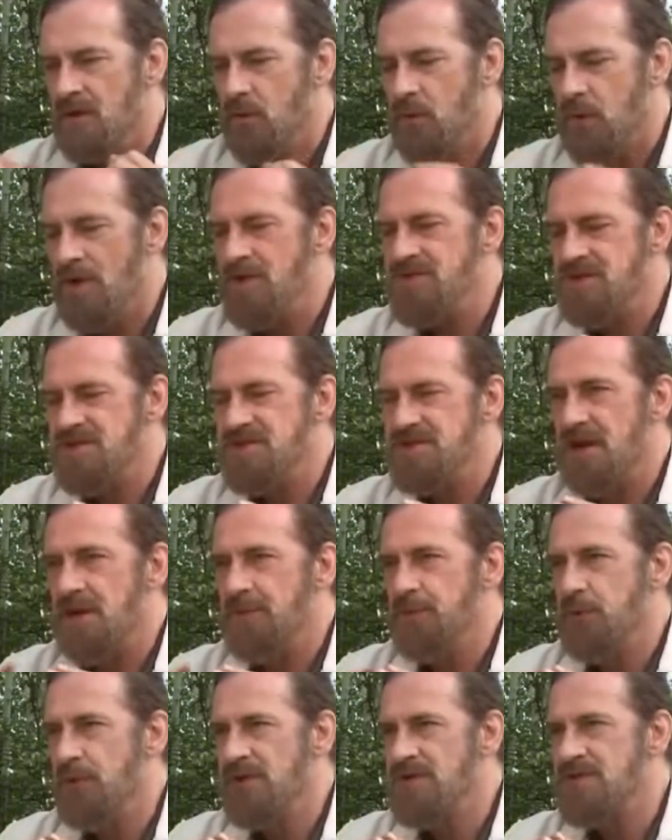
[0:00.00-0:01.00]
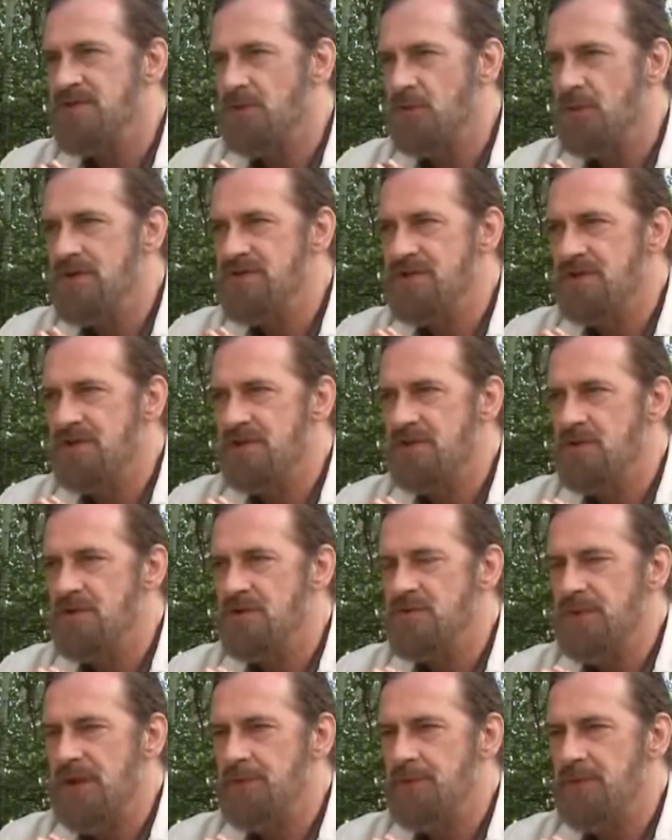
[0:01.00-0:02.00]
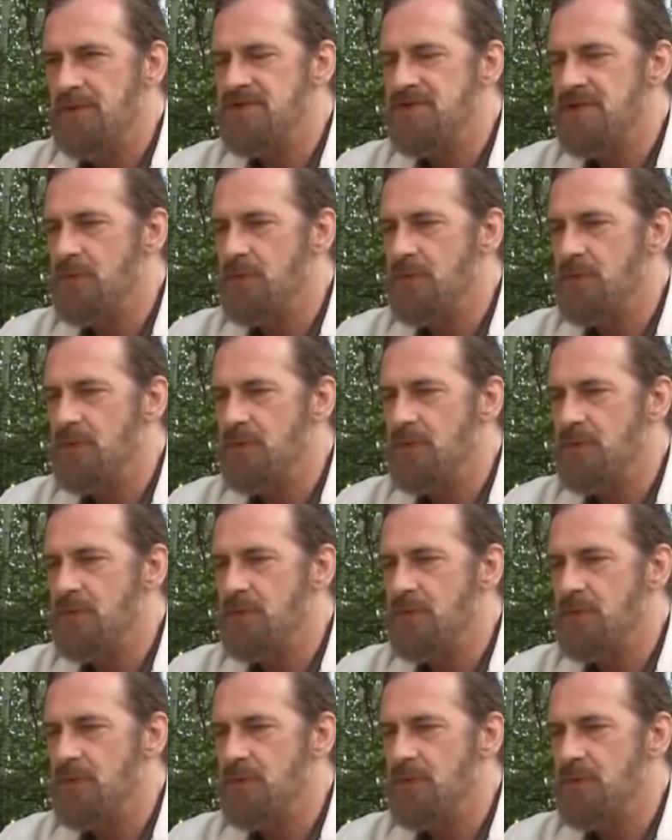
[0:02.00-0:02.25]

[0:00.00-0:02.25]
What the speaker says: Once they started putting stories in the newspapers,